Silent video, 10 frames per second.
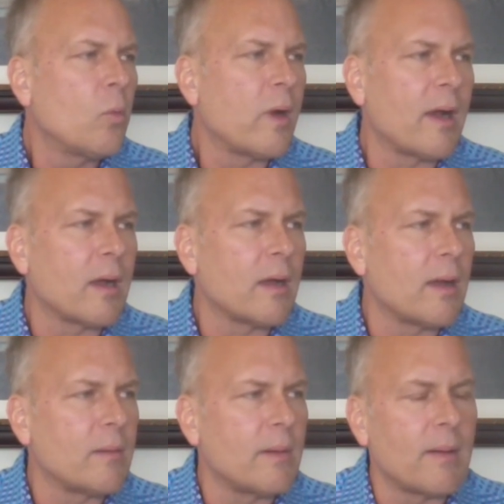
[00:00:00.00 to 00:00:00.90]

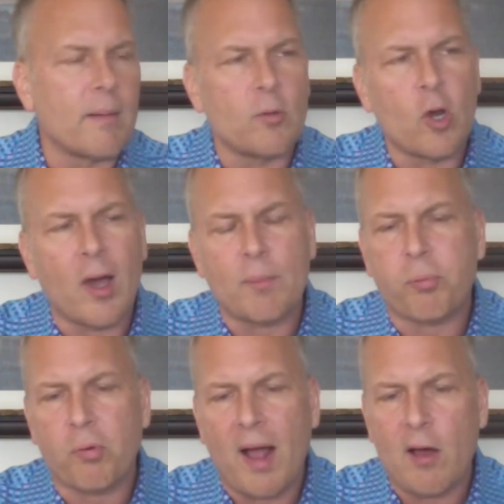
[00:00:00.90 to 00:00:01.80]
where
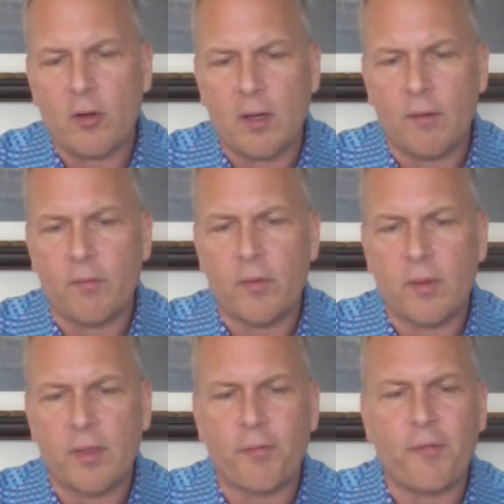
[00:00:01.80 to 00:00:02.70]
not proud of
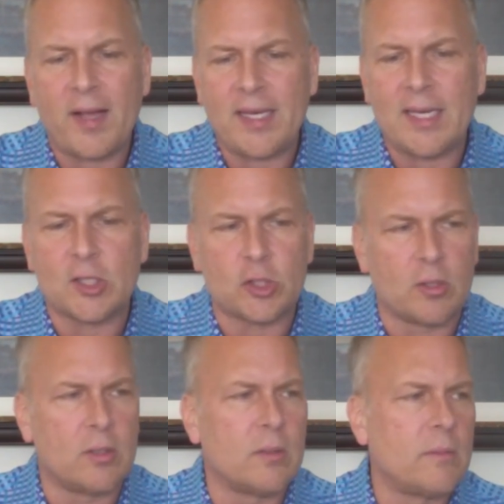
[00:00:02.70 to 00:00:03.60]
the
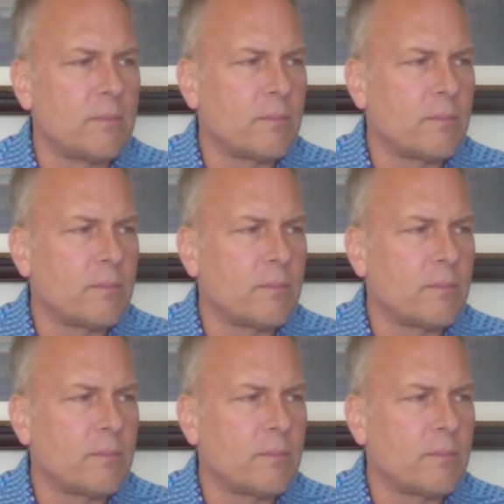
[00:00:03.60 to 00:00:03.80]
financial